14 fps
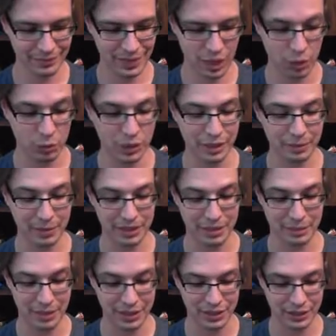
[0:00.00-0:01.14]
Oh shit, but it's
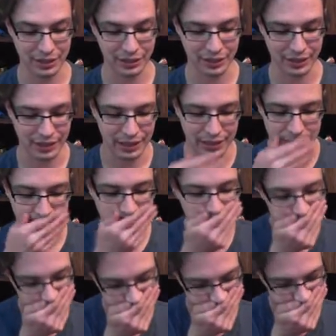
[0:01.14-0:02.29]
my turn.
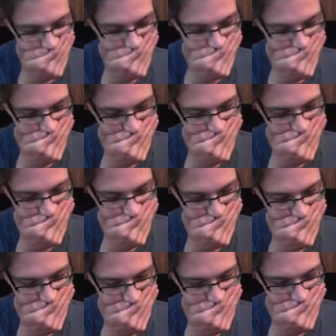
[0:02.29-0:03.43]
What do I
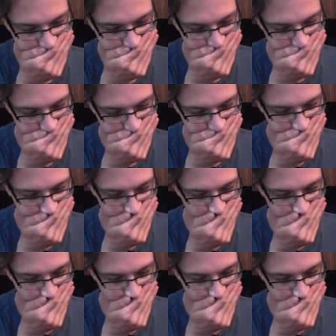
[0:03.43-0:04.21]
want to do?